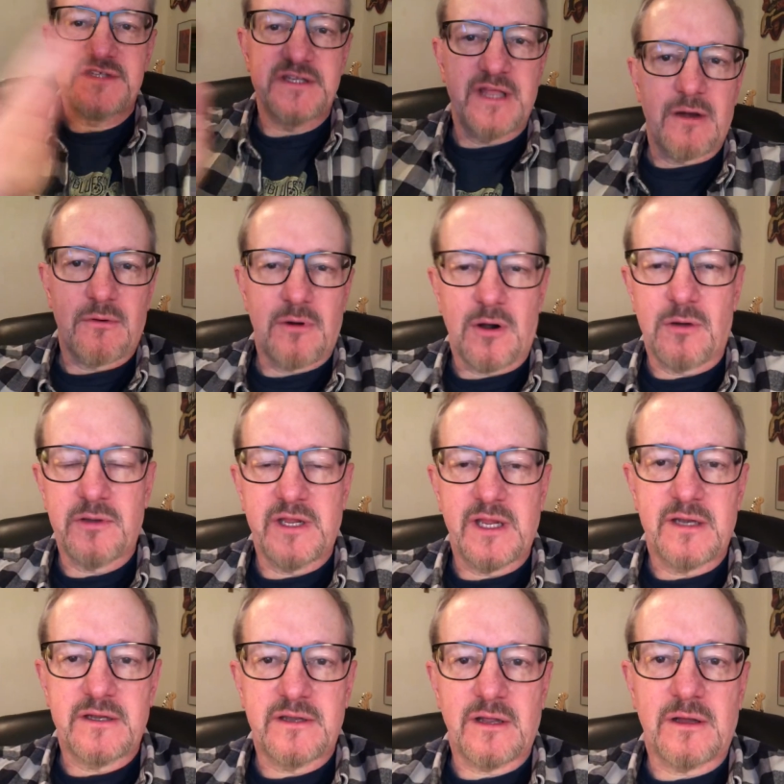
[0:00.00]
there were only
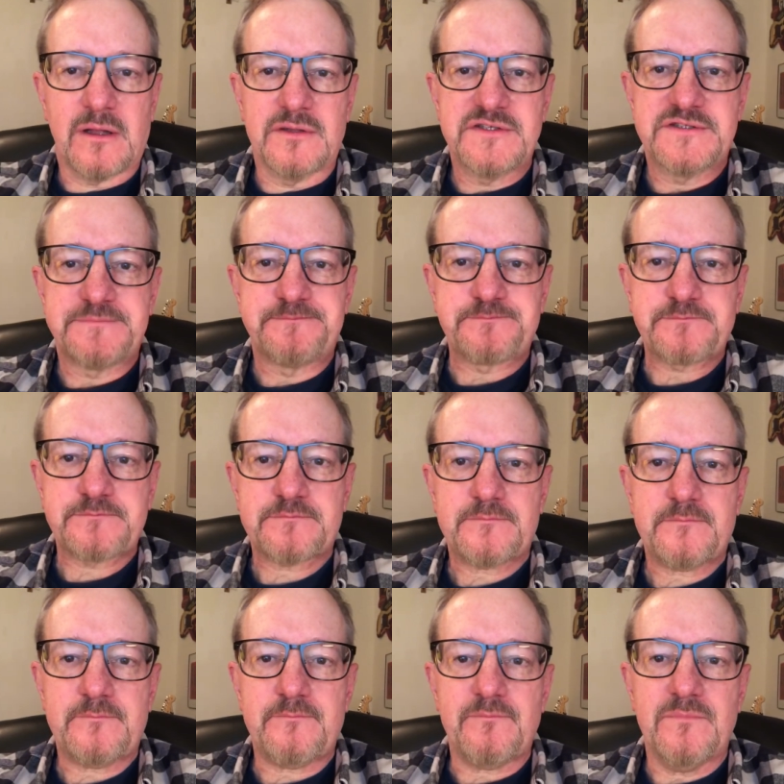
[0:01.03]
adults,
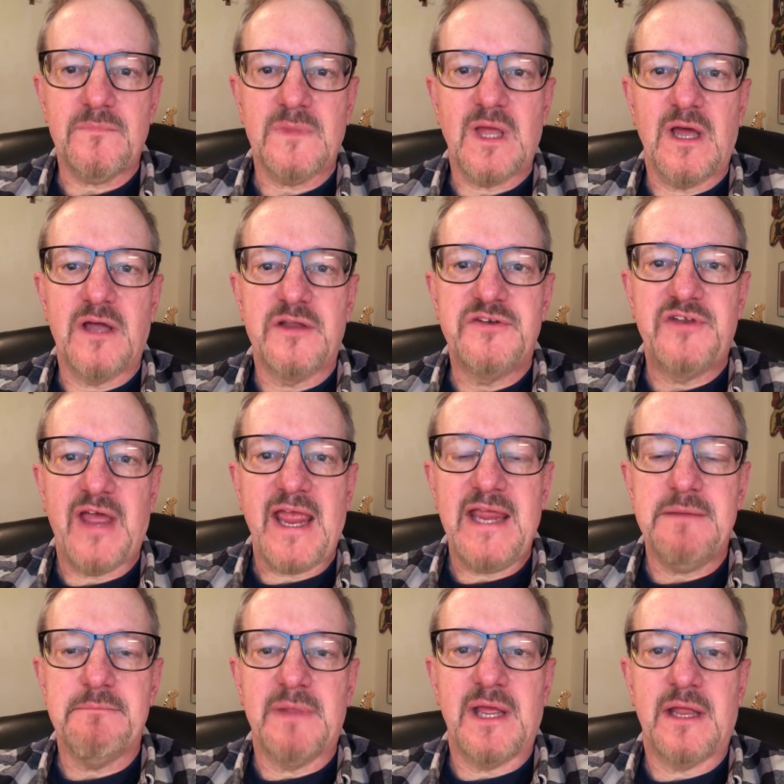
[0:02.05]
a
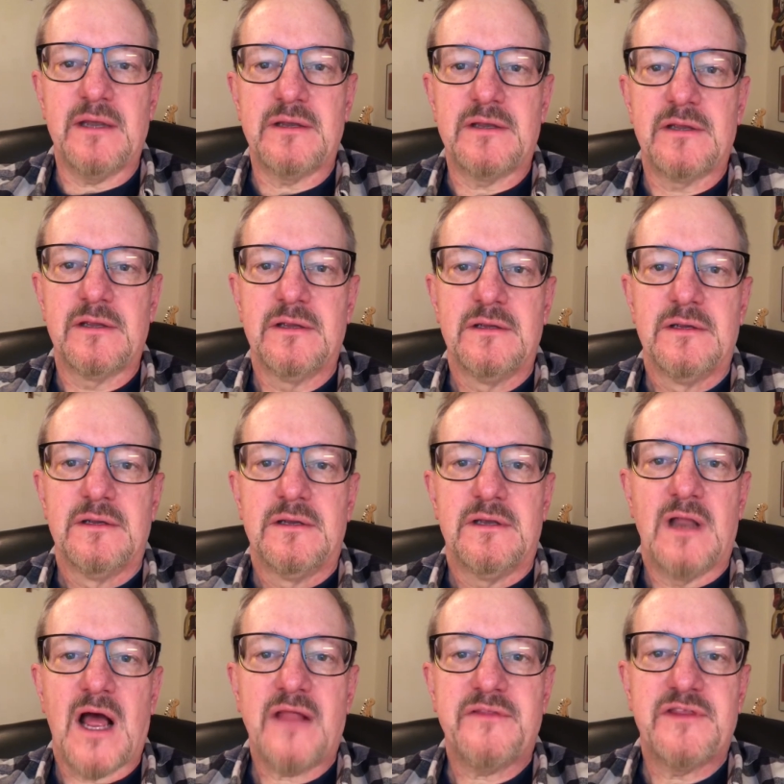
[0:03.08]
date meant
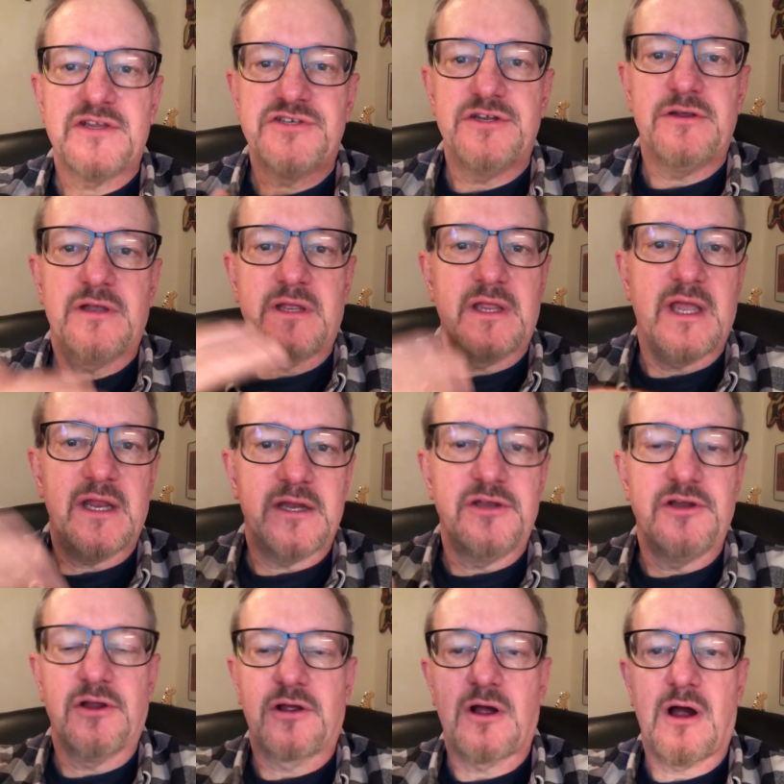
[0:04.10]
not that you could get in
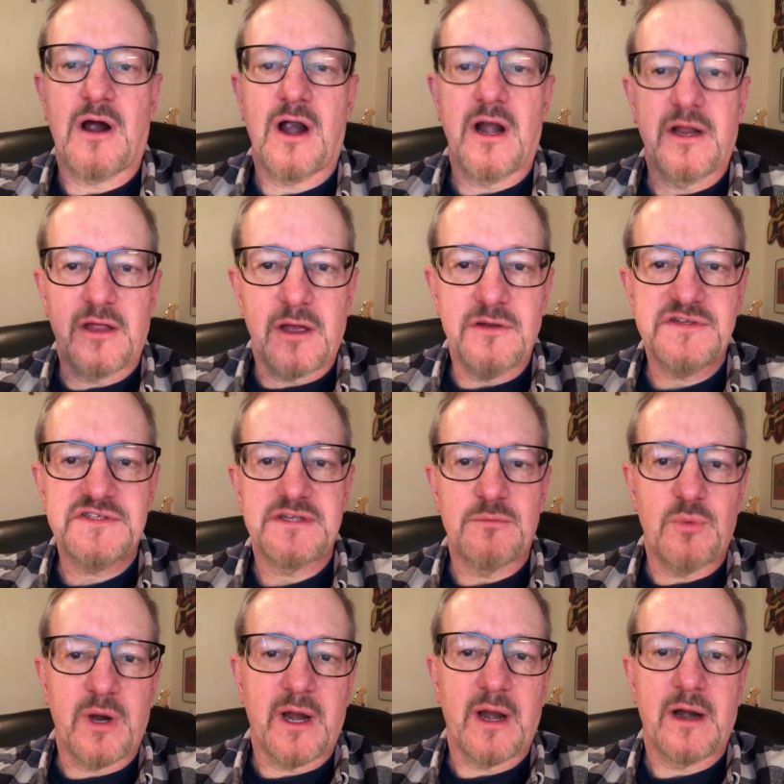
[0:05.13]
your car and go
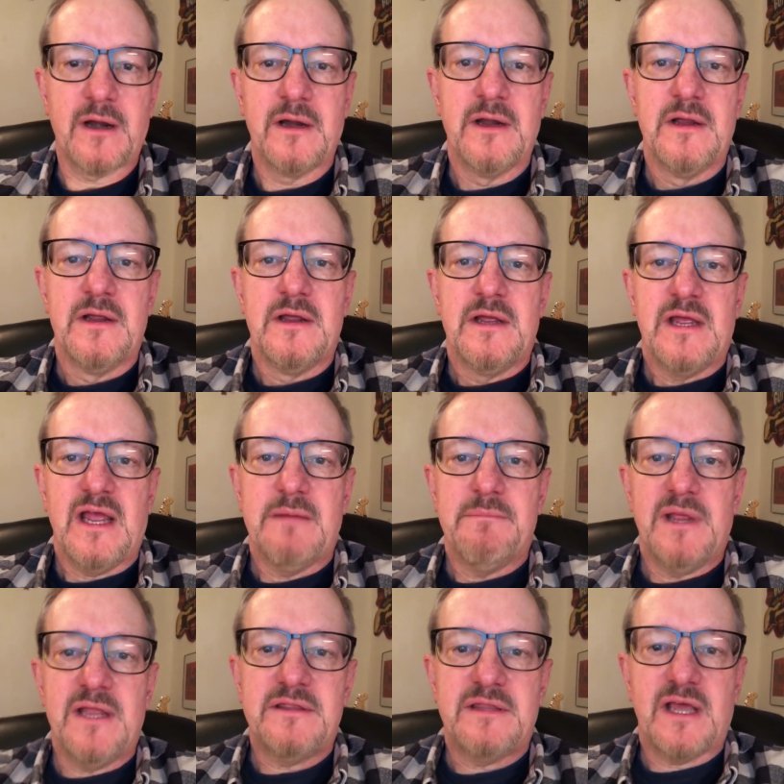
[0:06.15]
somewhere. It
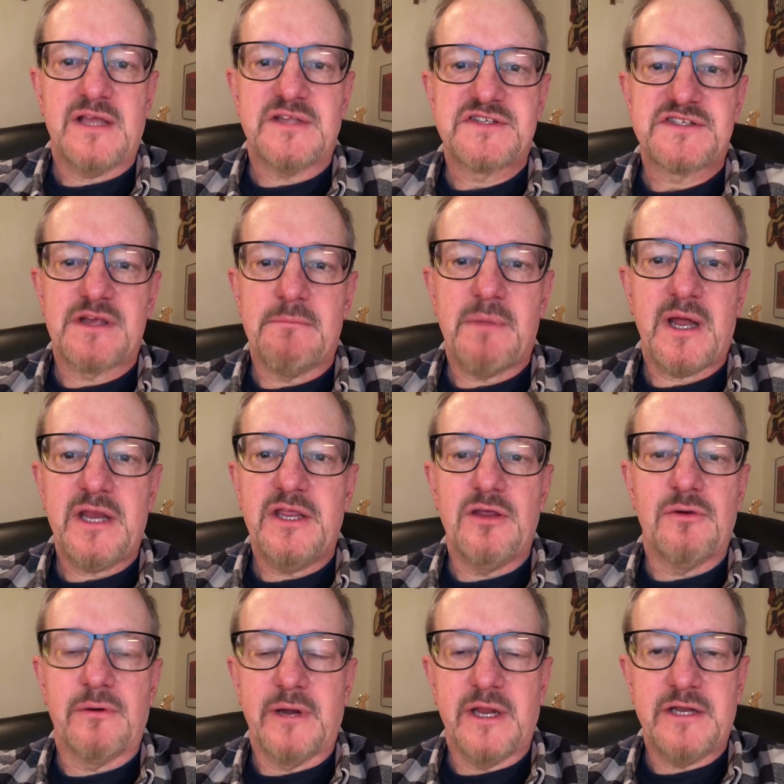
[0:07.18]
meant that somebody you
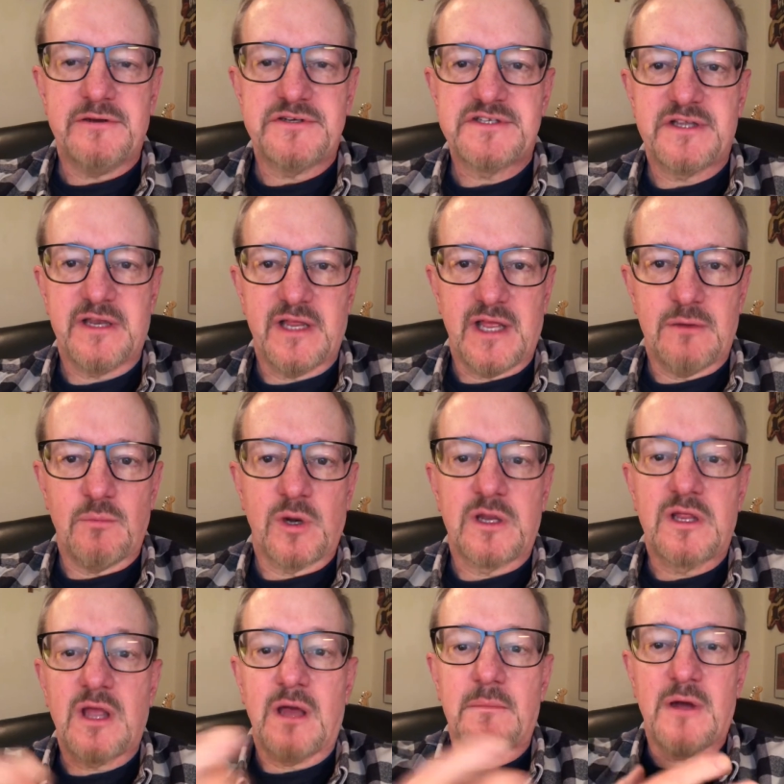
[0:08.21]
were interested in would
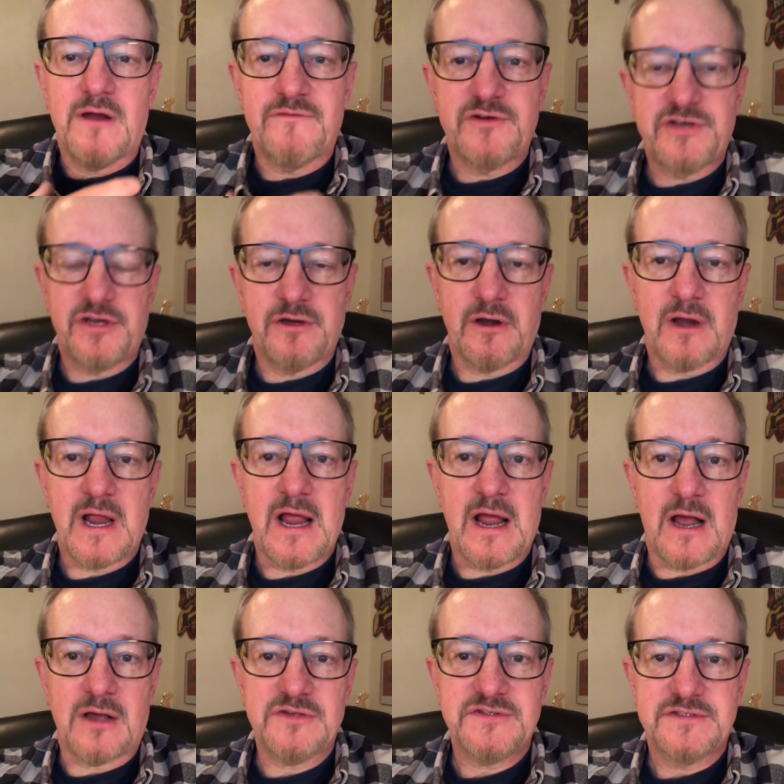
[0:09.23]
come over to your
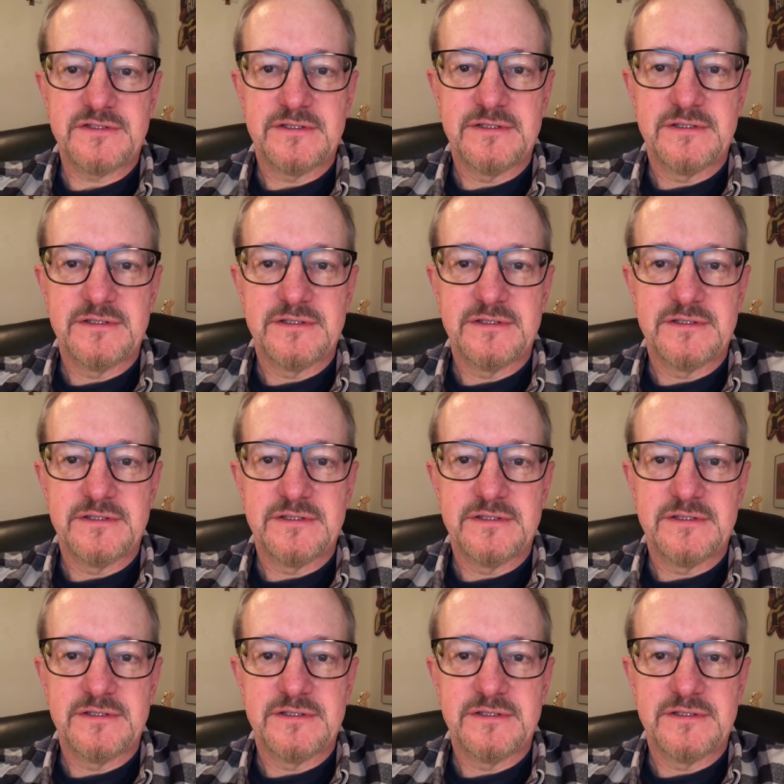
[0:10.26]
house